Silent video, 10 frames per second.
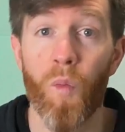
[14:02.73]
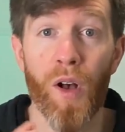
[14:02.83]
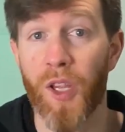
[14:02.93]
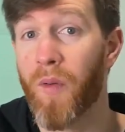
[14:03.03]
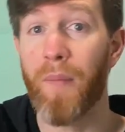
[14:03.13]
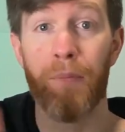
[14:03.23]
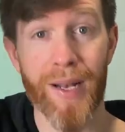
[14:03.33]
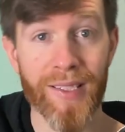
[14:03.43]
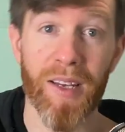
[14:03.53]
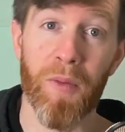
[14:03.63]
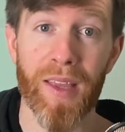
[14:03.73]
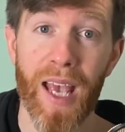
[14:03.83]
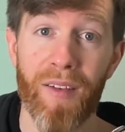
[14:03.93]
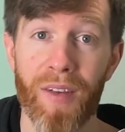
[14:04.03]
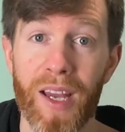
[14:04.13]
while you are buzzing with
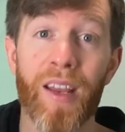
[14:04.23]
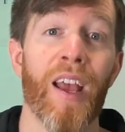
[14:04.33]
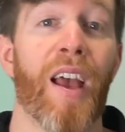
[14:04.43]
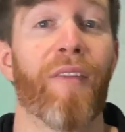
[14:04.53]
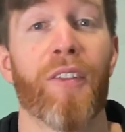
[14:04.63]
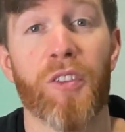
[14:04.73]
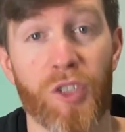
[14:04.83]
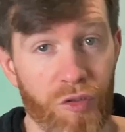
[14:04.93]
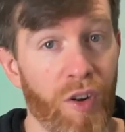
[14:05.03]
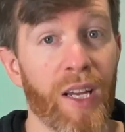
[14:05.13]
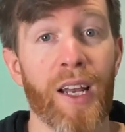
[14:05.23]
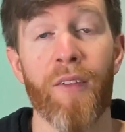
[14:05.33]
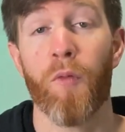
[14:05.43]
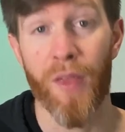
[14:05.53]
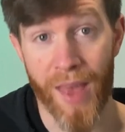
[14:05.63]
caffeine and feel strong
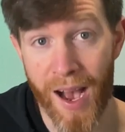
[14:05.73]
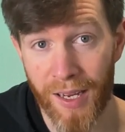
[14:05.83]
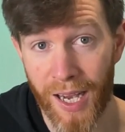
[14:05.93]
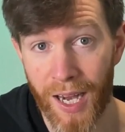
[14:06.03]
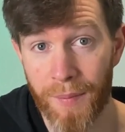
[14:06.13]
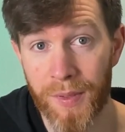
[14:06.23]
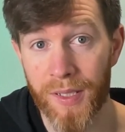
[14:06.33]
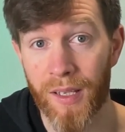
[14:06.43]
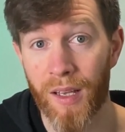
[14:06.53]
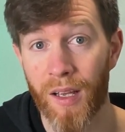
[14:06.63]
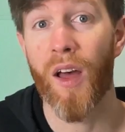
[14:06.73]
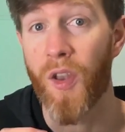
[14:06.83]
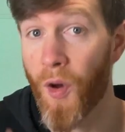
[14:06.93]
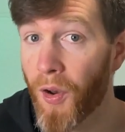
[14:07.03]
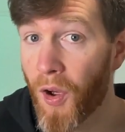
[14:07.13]
enough without carbs,
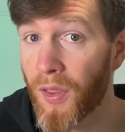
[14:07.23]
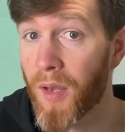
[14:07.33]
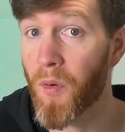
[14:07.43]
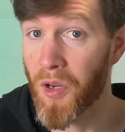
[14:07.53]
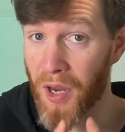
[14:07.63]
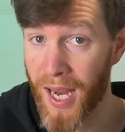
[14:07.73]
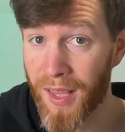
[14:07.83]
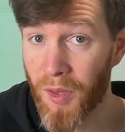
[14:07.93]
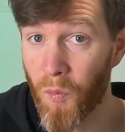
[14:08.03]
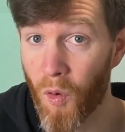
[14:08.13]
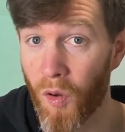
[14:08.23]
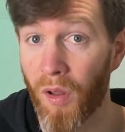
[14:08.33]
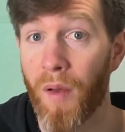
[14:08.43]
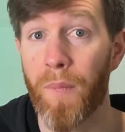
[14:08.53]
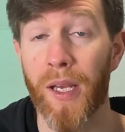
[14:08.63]
not only will you hit the
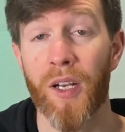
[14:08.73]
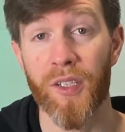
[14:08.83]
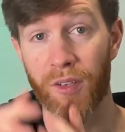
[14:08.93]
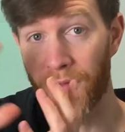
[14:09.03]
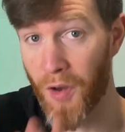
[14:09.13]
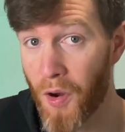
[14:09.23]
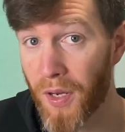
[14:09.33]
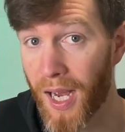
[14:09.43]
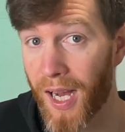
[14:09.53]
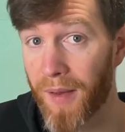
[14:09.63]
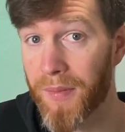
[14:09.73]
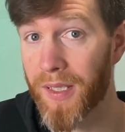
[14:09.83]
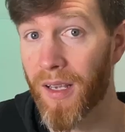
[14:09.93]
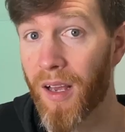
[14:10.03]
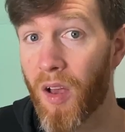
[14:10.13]
wall because of no
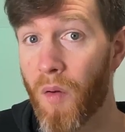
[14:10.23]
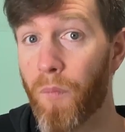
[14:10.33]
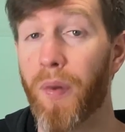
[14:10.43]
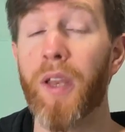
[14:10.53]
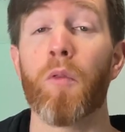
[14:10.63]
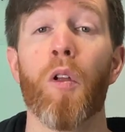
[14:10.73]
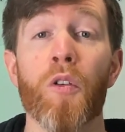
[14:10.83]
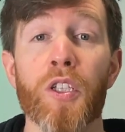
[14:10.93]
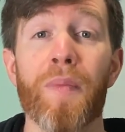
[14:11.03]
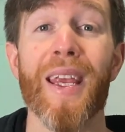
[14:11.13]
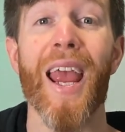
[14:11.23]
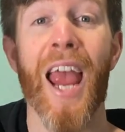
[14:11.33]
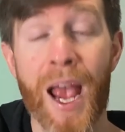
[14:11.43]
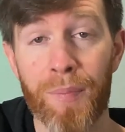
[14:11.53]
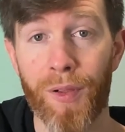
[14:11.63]
carbs, but it will also be
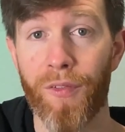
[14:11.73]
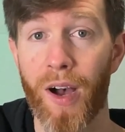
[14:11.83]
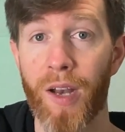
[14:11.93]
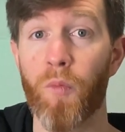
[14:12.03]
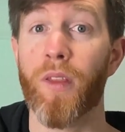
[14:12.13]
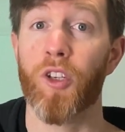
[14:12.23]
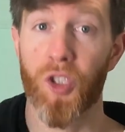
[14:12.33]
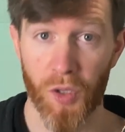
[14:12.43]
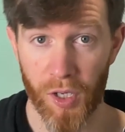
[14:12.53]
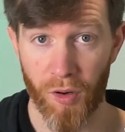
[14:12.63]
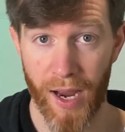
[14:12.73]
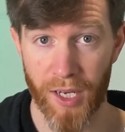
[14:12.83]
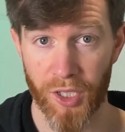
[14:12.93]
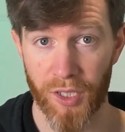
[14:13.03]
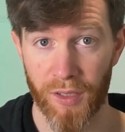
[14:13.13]
amplified with a sugar
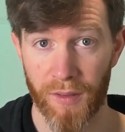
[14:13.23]
crash.